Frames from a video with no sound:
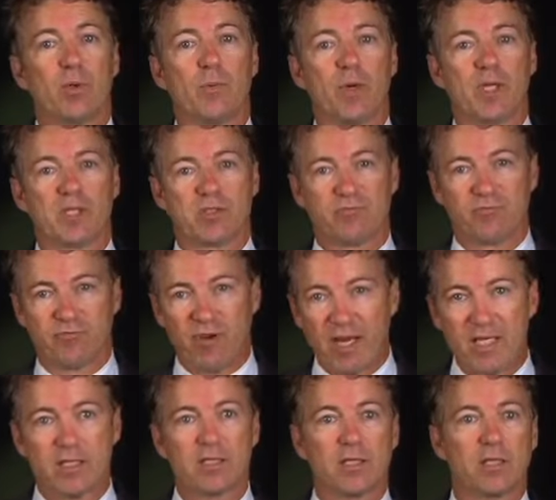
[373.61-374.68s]
we must
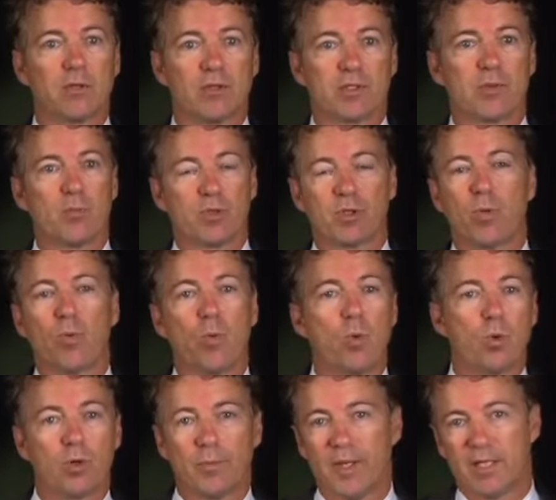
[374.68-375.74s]
fight terrorism with a
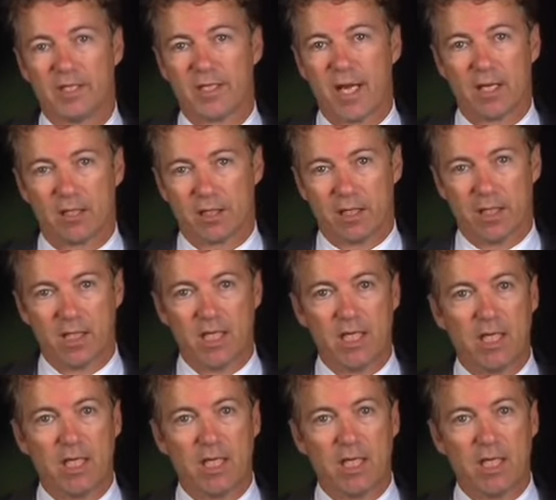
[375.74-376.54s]
war mentality